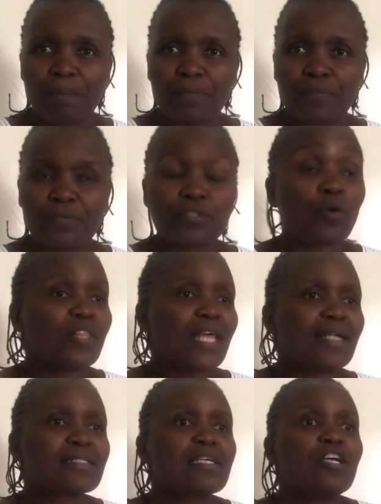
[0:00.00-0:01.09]
so
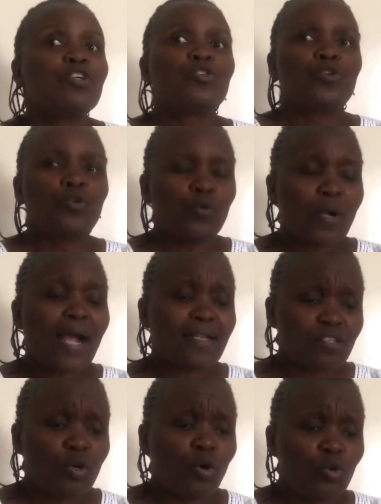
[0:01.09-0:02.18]
that you can
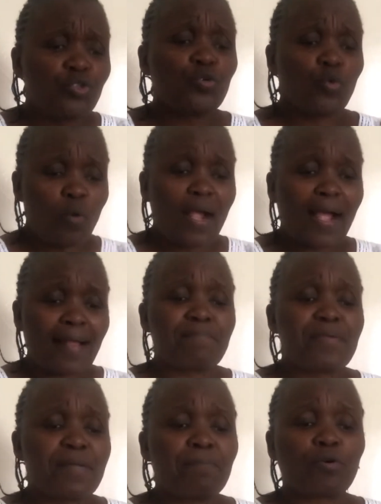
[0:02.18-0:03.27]
know you can
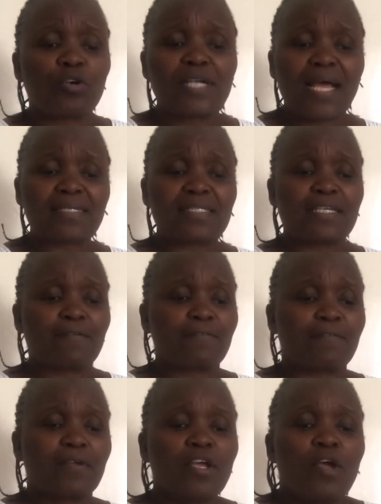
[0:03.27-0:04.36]
be productive.
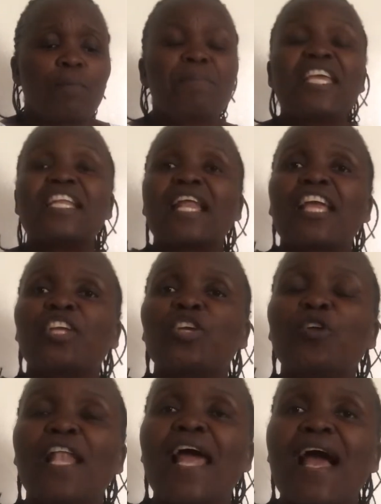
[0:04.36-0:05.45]
Be
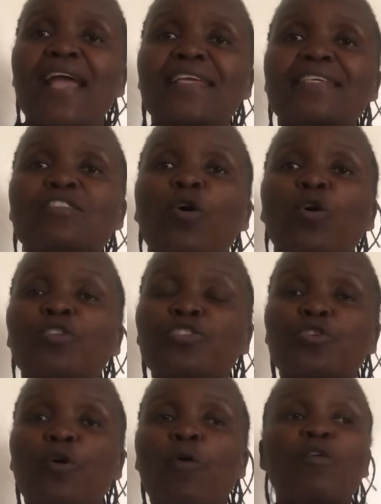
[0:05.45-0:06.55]
regular in
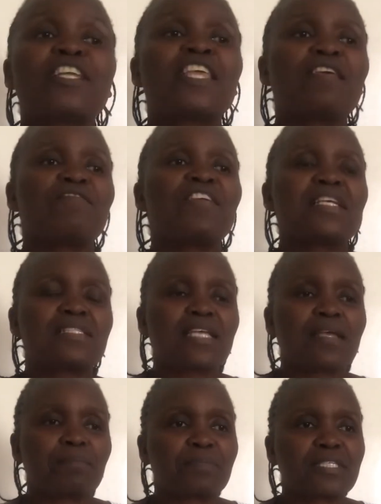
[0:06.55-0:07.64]
also giving
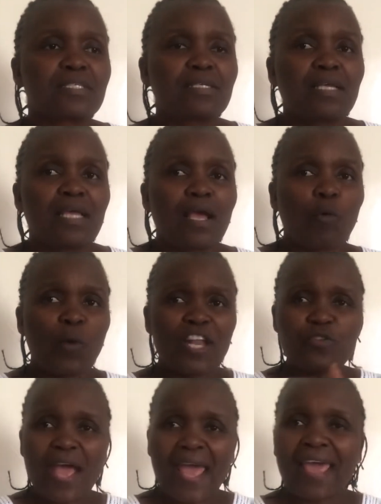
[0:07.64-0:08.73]
tips. When
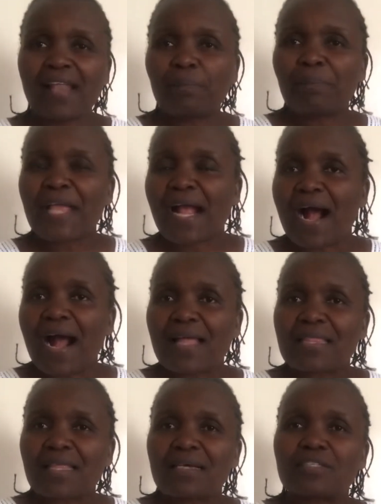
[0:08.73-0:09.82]
you are helping
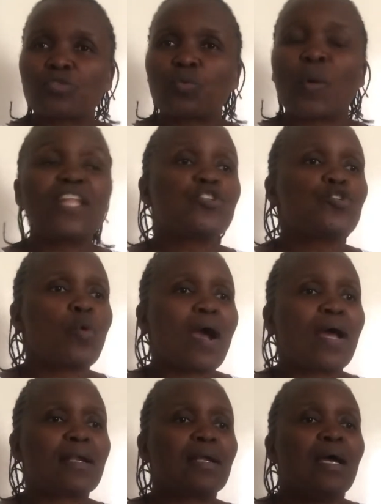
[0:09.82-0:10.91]
others, when you are